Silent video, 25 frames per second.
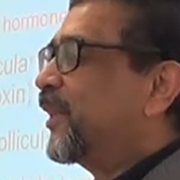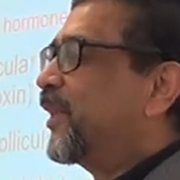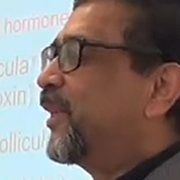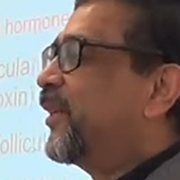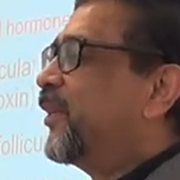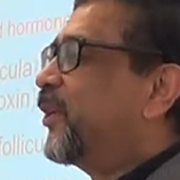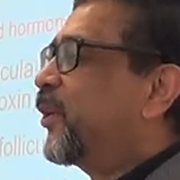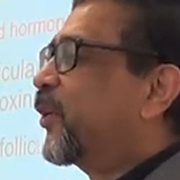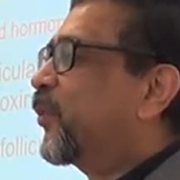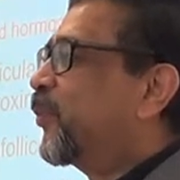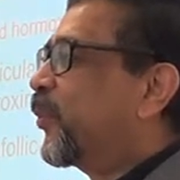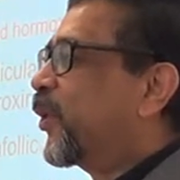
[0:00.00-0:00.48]
in
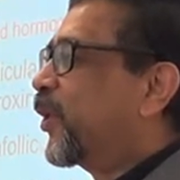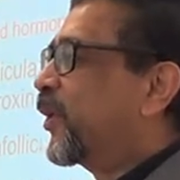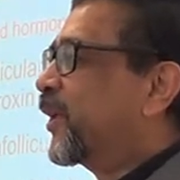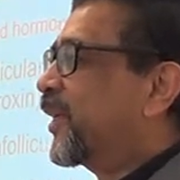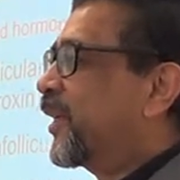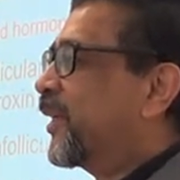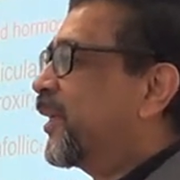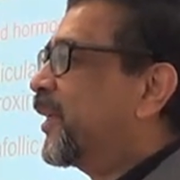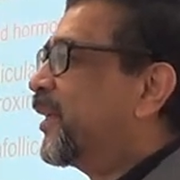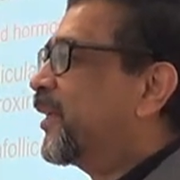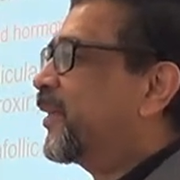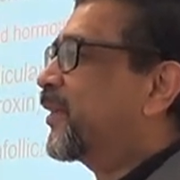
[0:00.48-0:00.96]
your
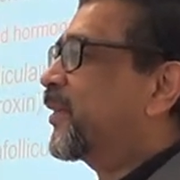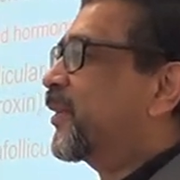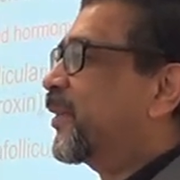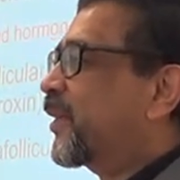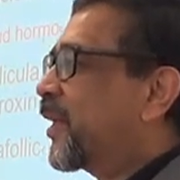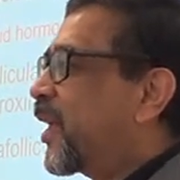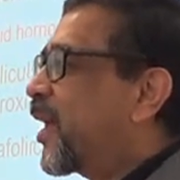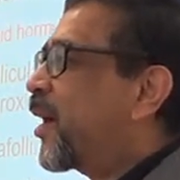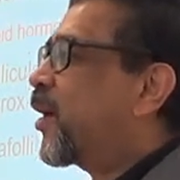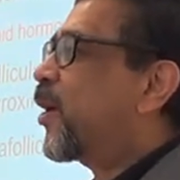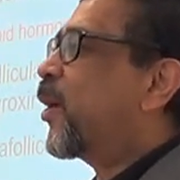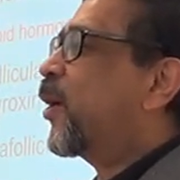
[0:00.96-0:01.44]
body is
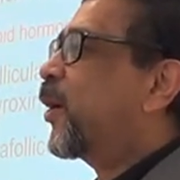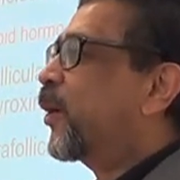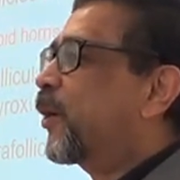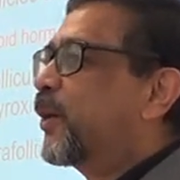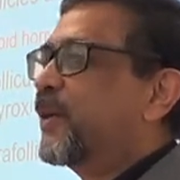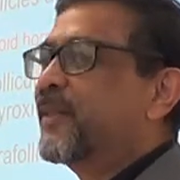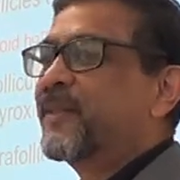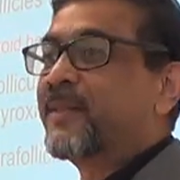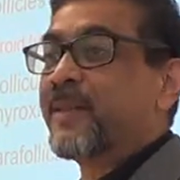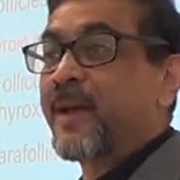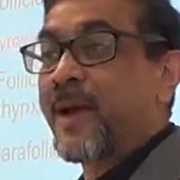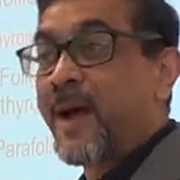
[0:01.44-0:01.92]

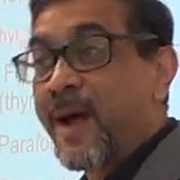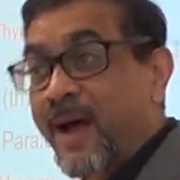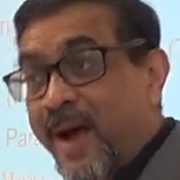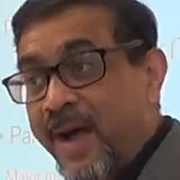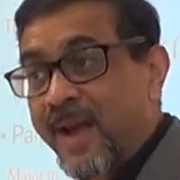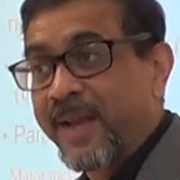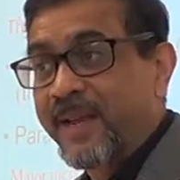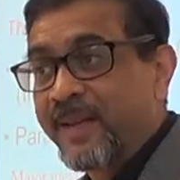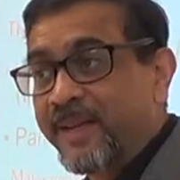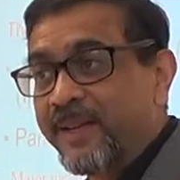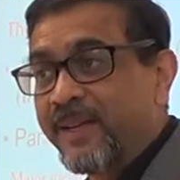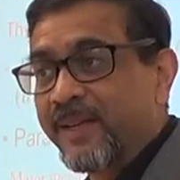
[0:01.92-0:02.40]
always
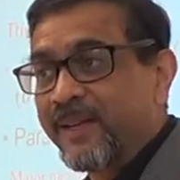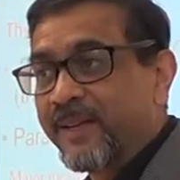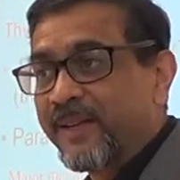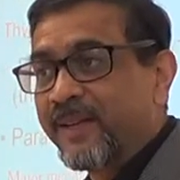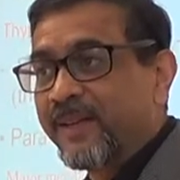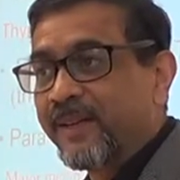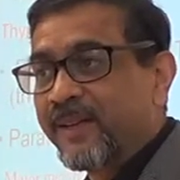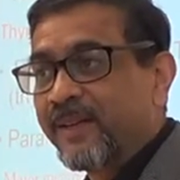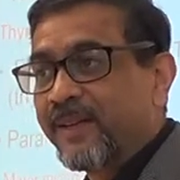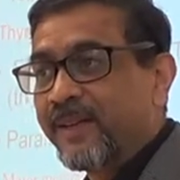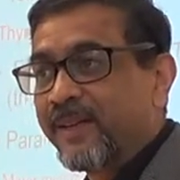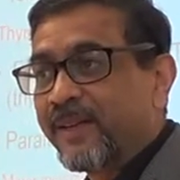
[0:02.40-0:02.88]
high
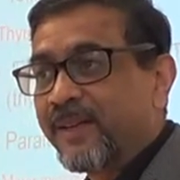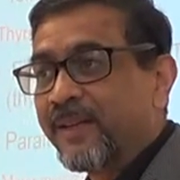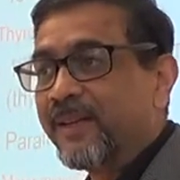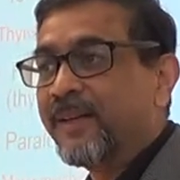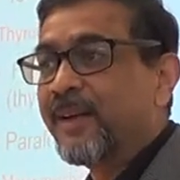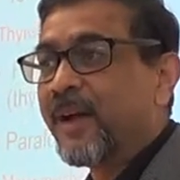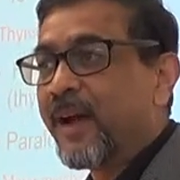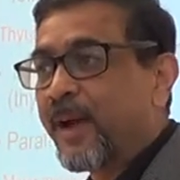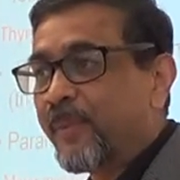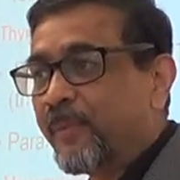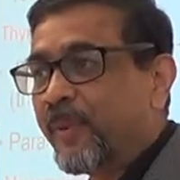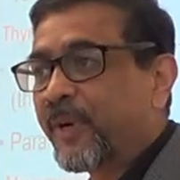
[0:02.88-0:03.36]
in
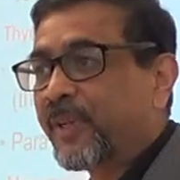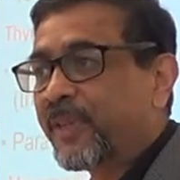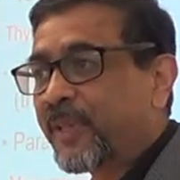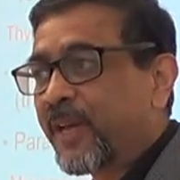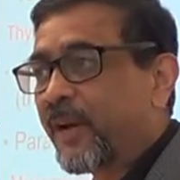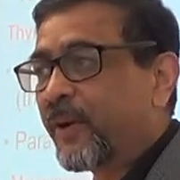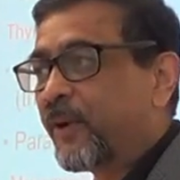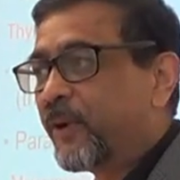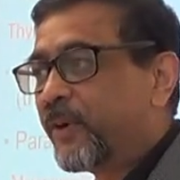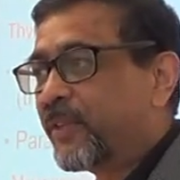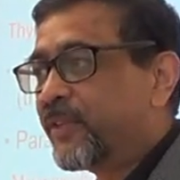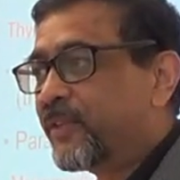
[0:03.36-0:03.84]

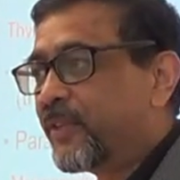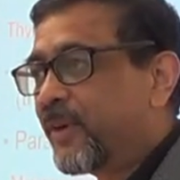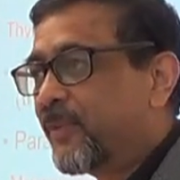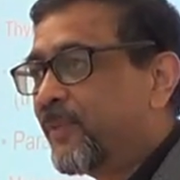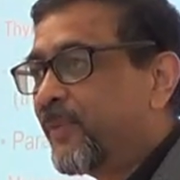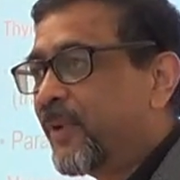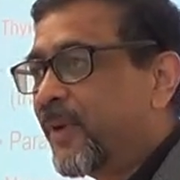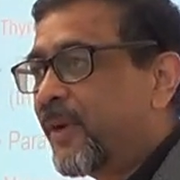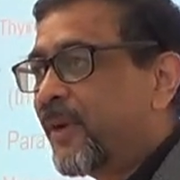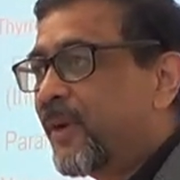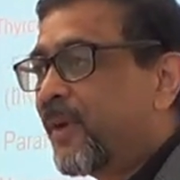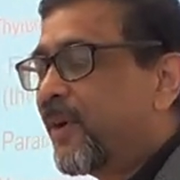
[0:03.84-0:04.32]

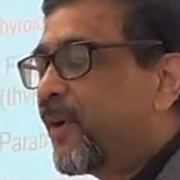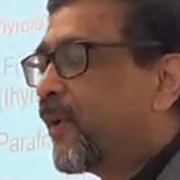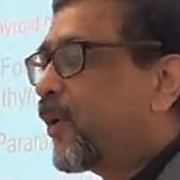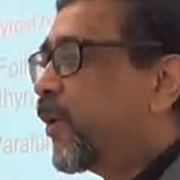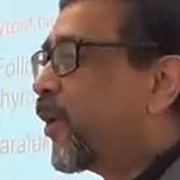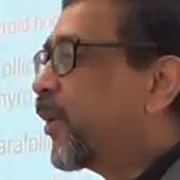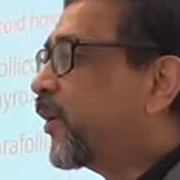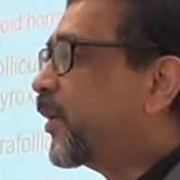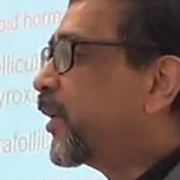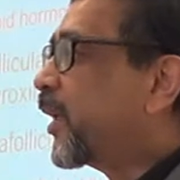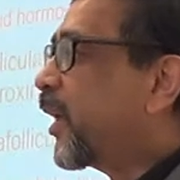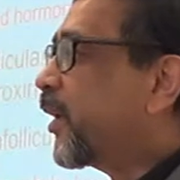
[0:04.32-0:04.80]
hyperthyroidism,
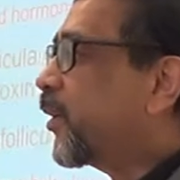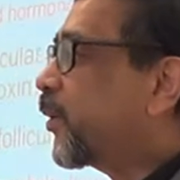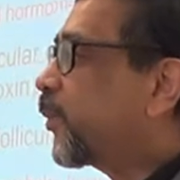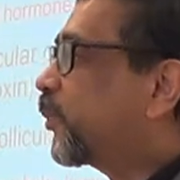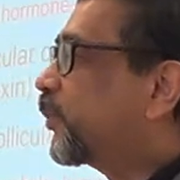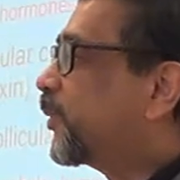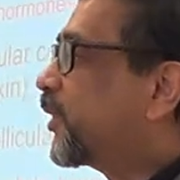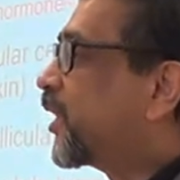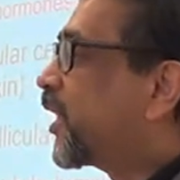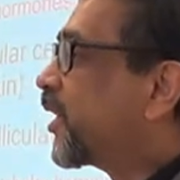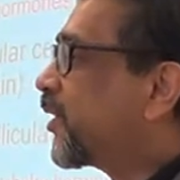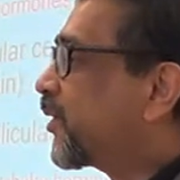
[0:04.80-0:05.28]
what kind
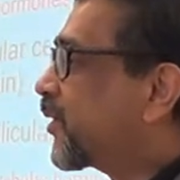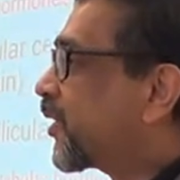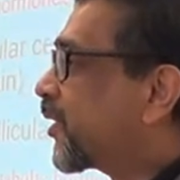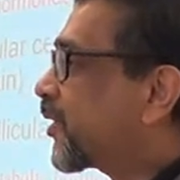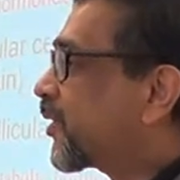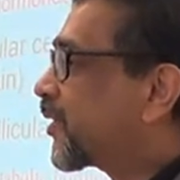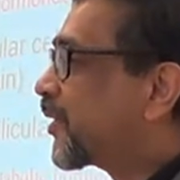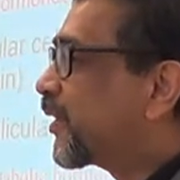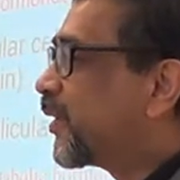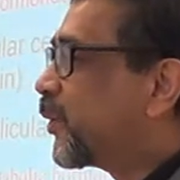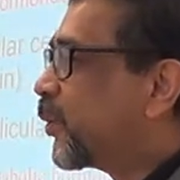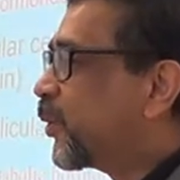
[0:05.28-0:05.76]
of
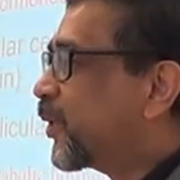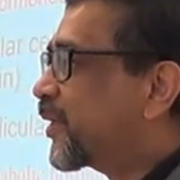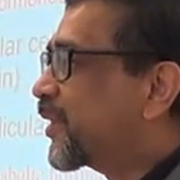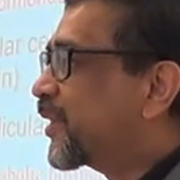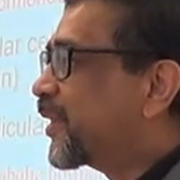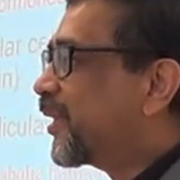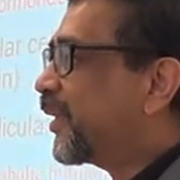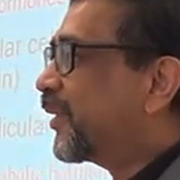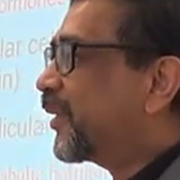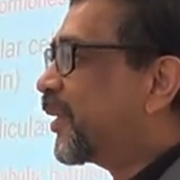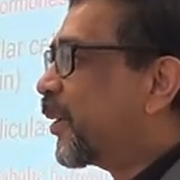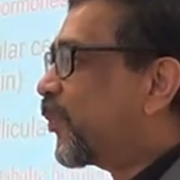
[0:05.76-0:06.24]
changes you will
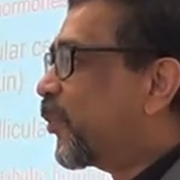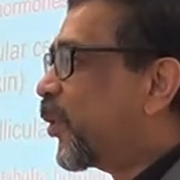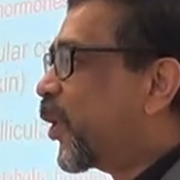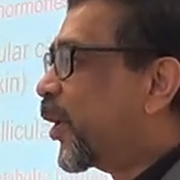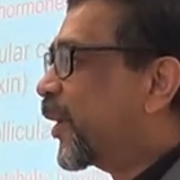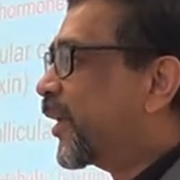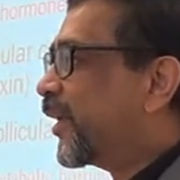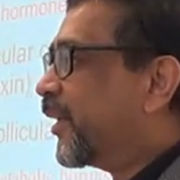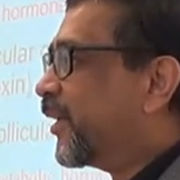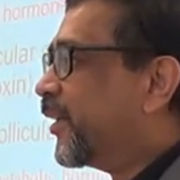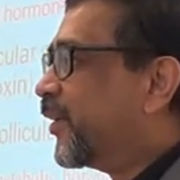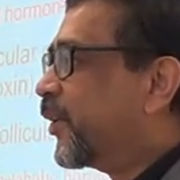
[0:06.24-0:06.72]
see in the
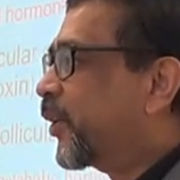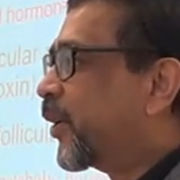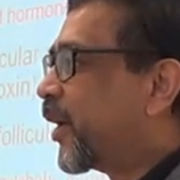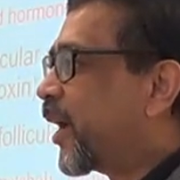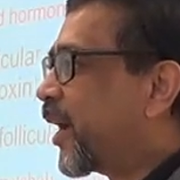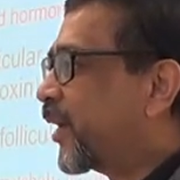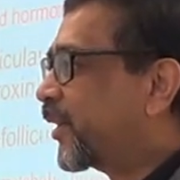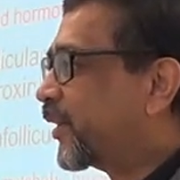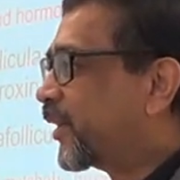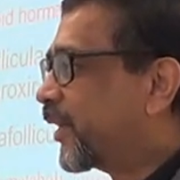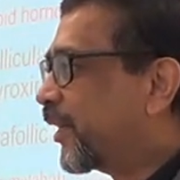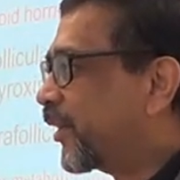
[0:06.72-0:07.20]
body? Your
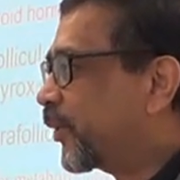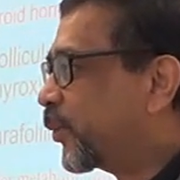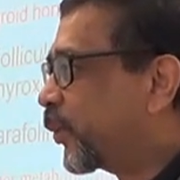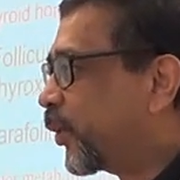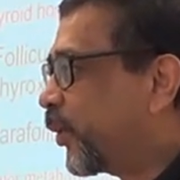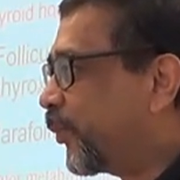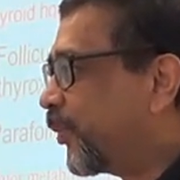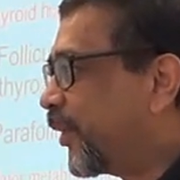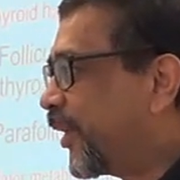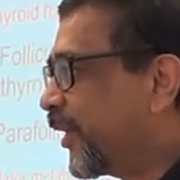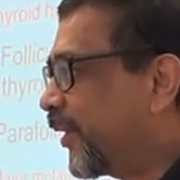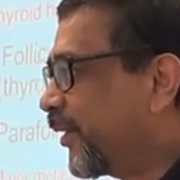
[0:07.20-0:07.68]
heart rate
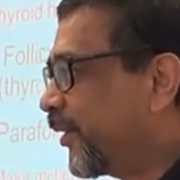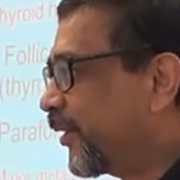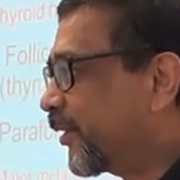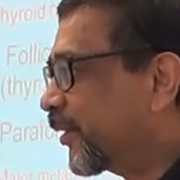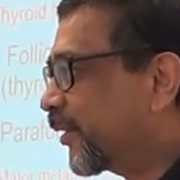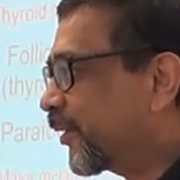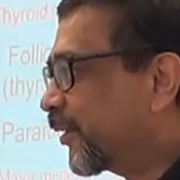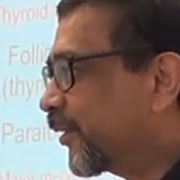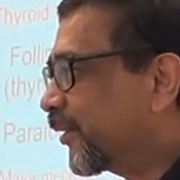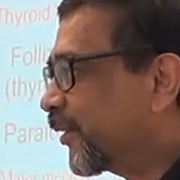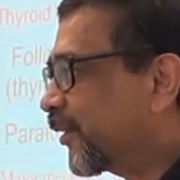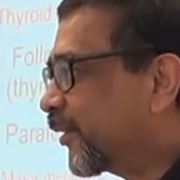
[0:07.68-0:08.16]
will be
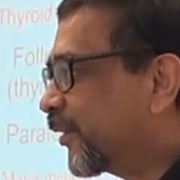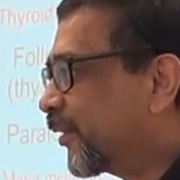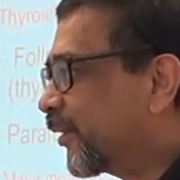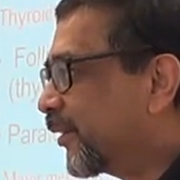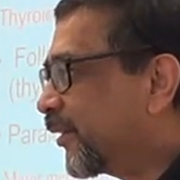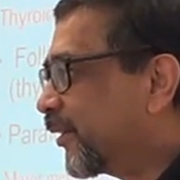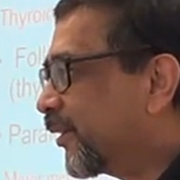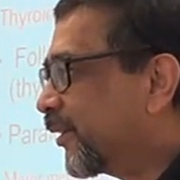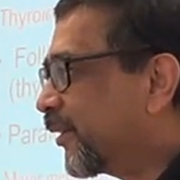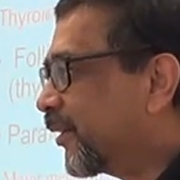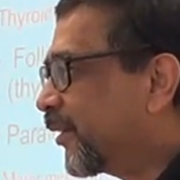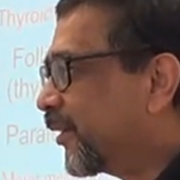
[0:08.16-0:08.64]

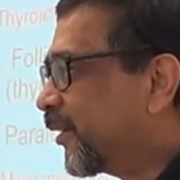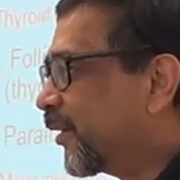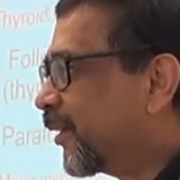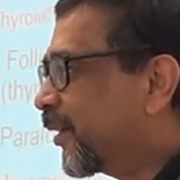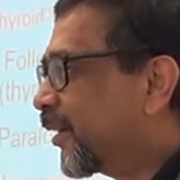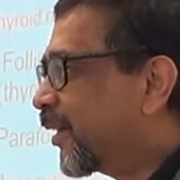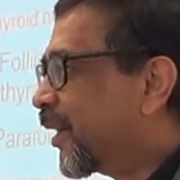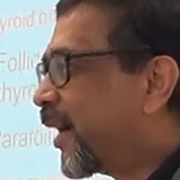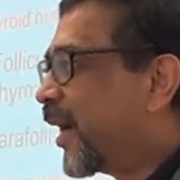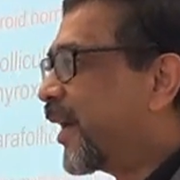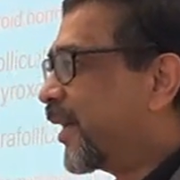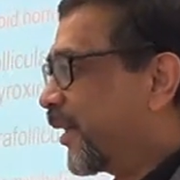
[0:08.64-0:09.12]

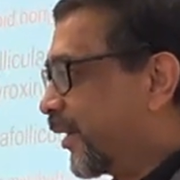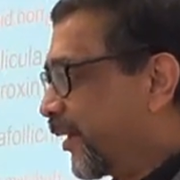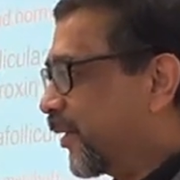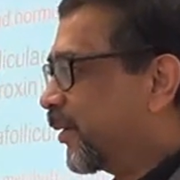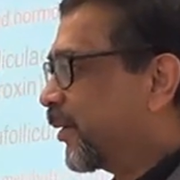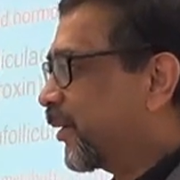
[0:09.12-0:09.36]
high.